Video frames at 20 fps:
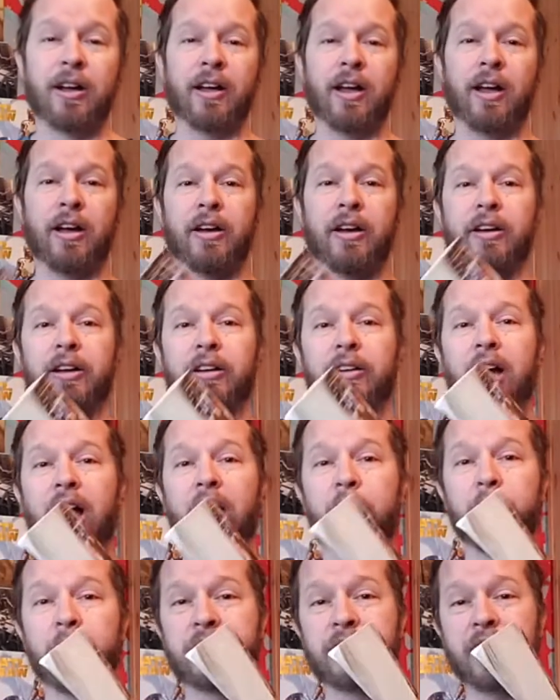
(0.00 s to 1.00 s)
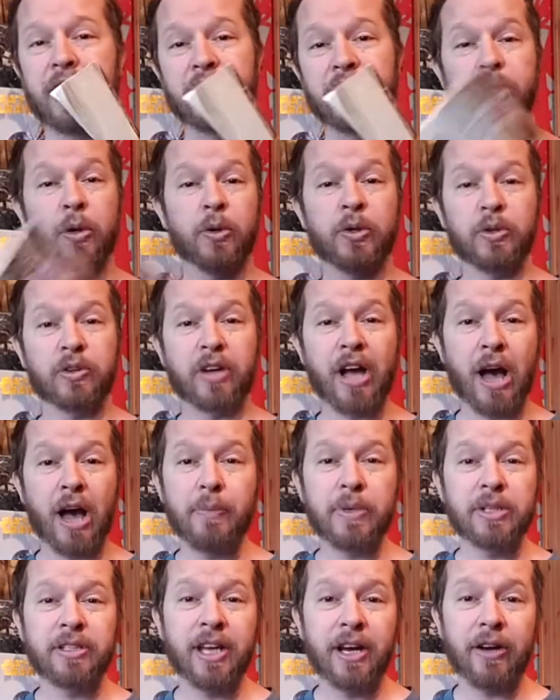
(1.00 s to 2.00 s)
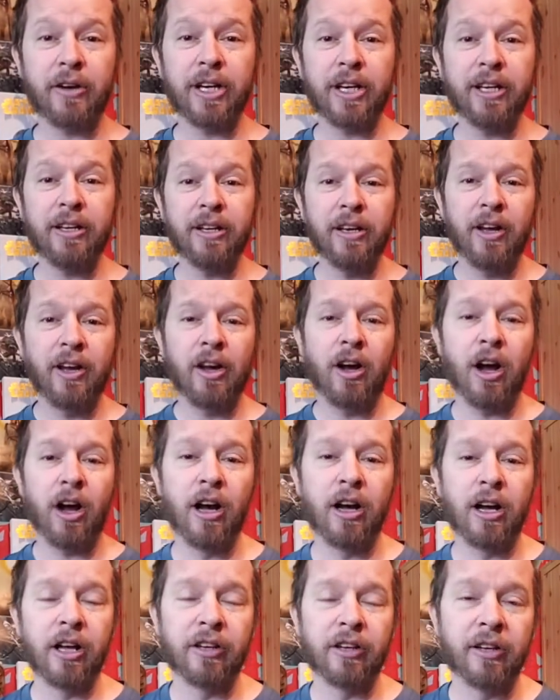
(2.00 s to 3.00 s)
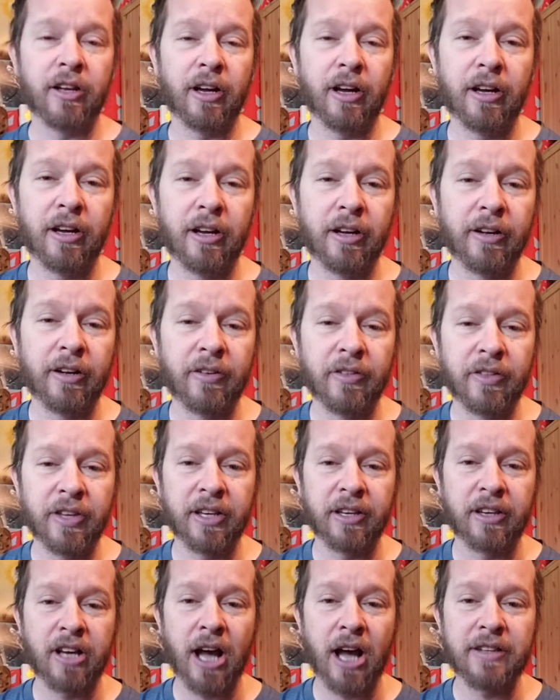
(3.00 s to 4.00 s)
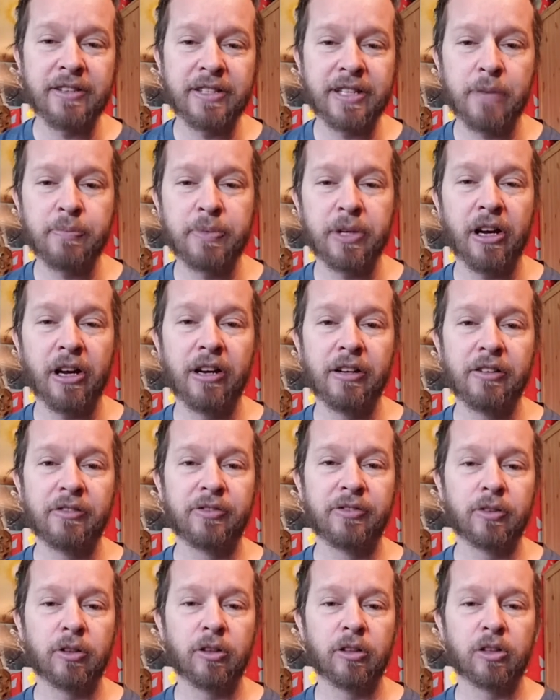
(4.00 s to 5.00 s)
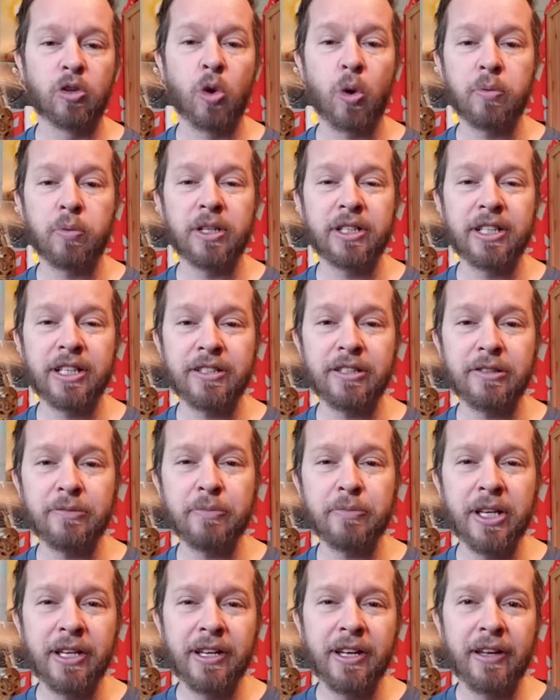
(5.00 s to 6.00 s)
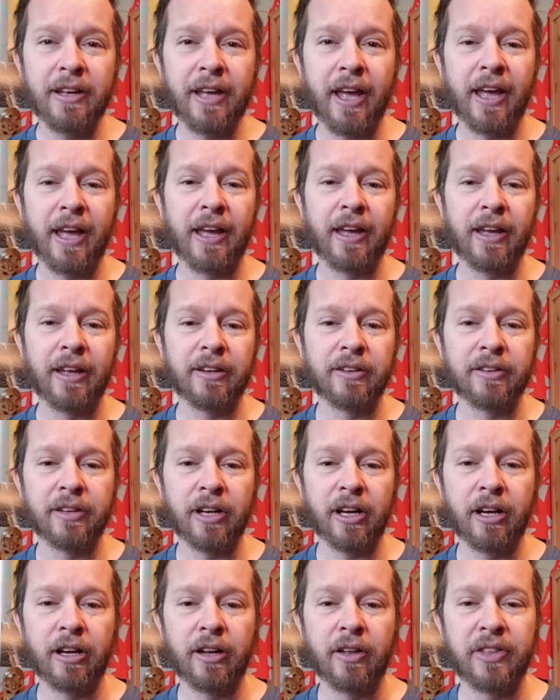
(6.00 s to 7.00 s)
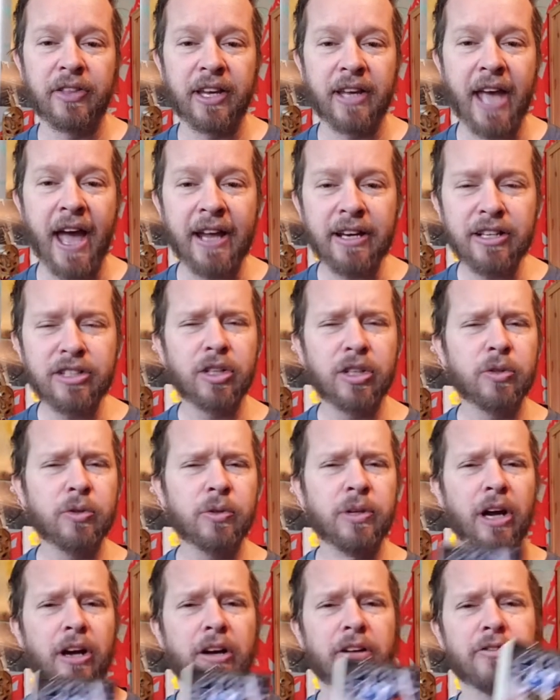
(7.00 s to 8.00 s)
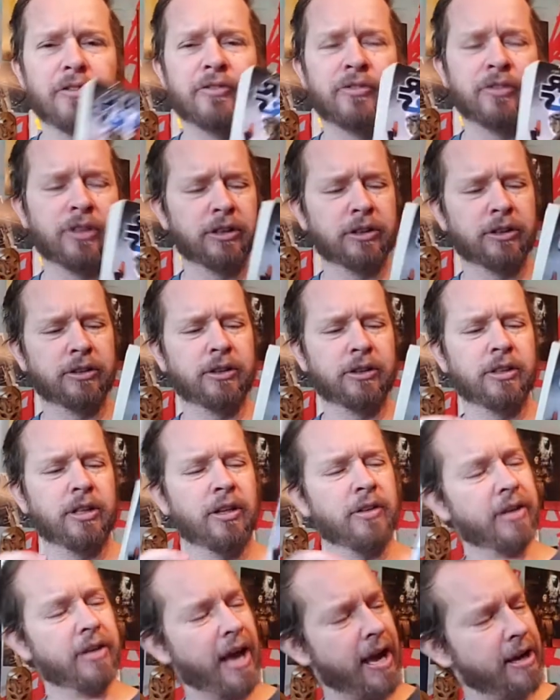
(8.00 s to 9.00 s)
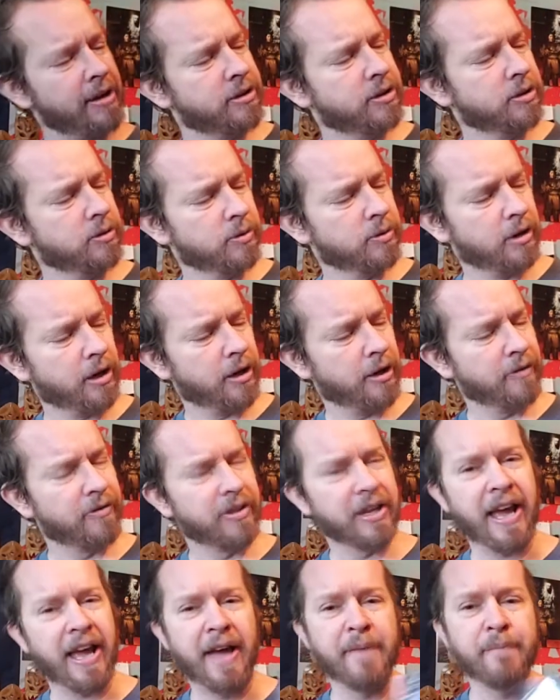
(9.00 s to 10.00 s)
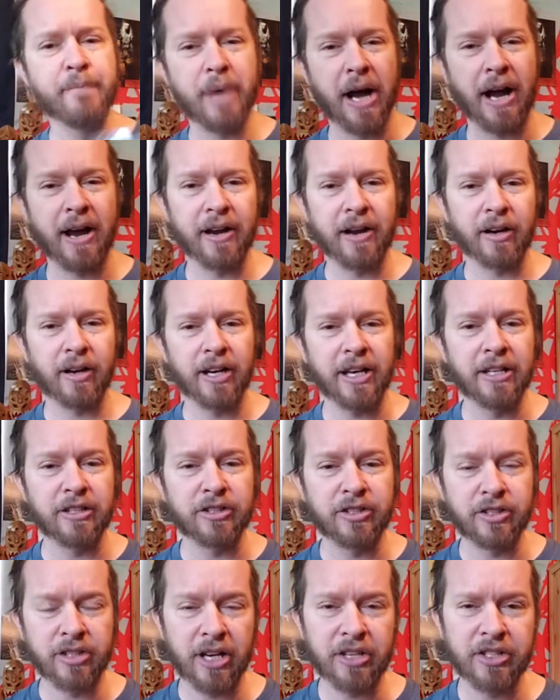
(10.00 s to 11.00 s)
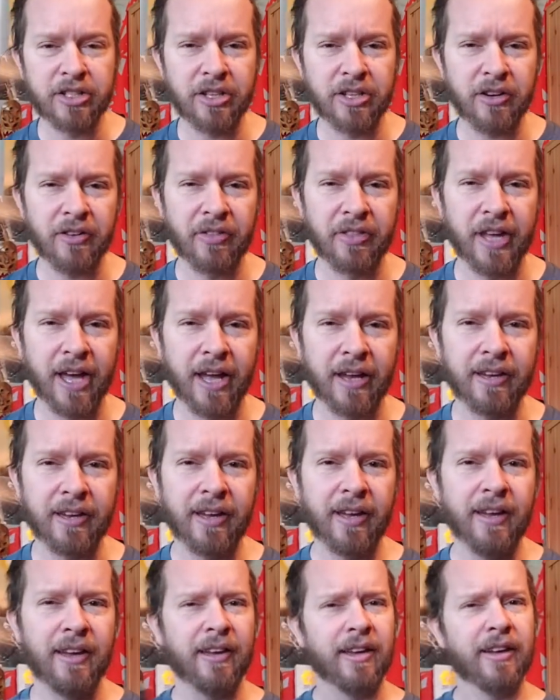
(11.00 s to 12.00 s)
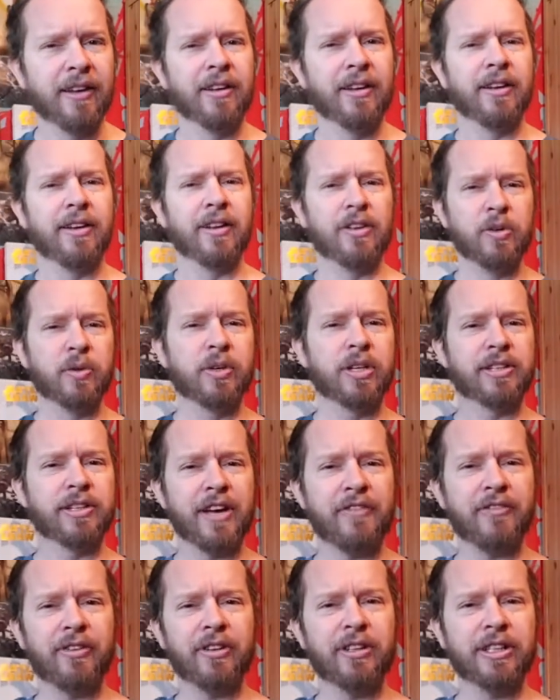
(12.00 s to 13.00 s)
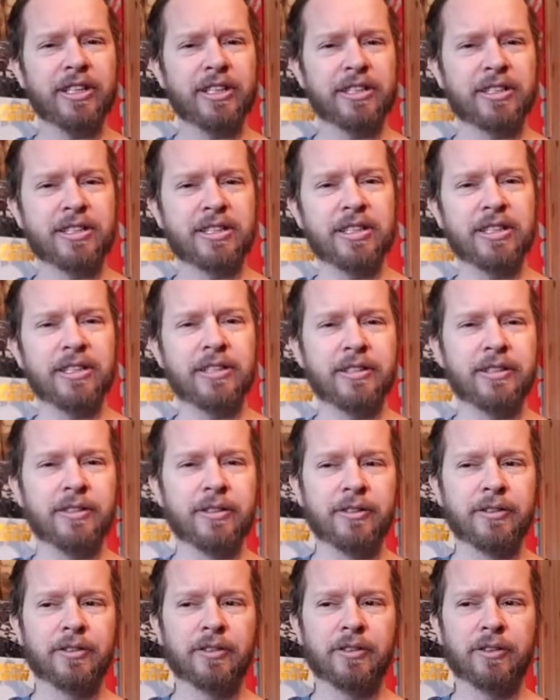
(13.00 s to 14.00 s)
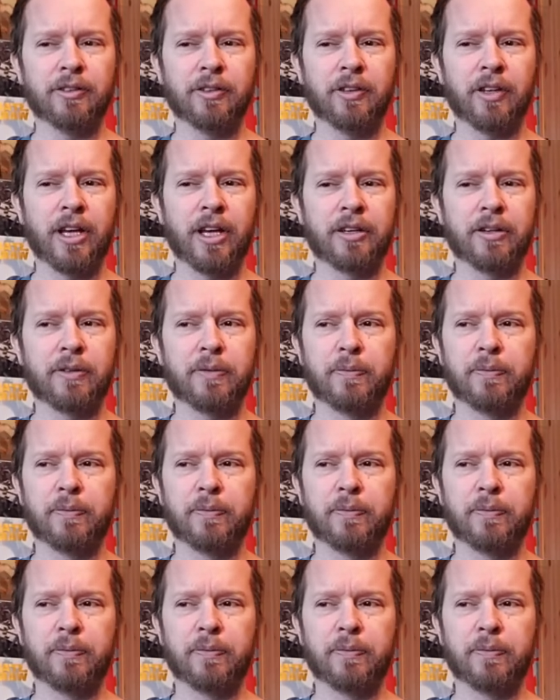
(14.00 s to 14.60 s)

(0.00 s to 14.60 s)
uh, I would say social commentary on uh, the concept of uh, corporatism and uh, the attitude of the attitude of the empire is such that you could definitely see like